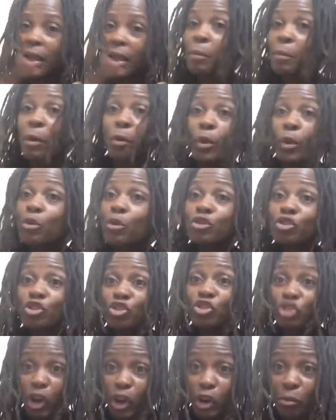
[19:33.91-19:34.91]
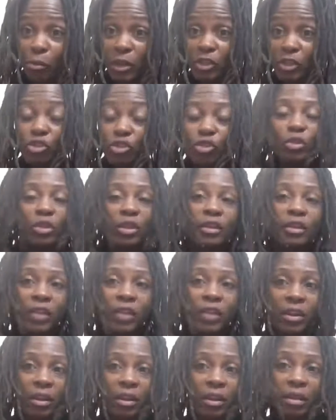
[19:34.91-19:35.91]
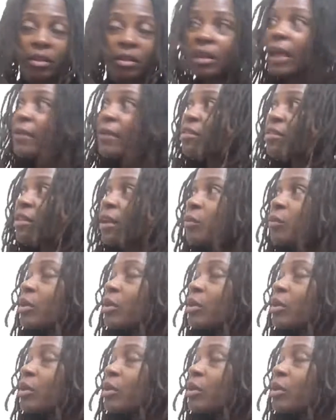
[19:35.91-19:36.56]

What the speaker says: But we were determined to live another lifestyle.